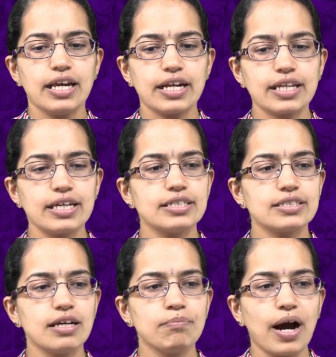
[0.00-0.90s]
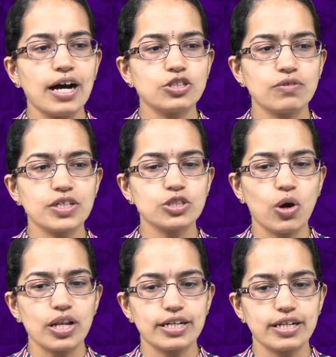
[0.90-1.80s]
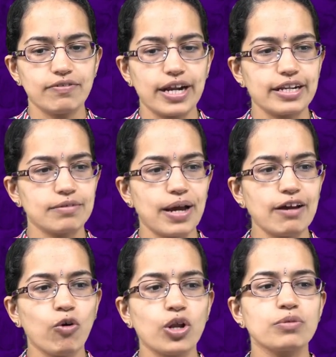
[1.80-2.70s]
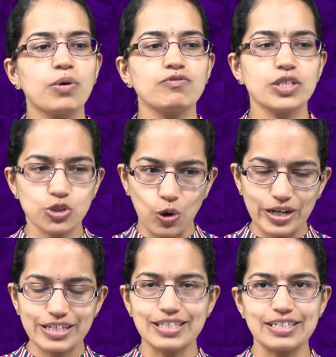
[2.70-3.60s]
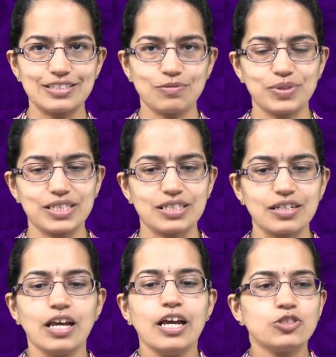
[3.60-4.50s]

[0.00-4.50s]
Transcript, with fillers: it is the mass of the solid divided by volume of the solid that is present.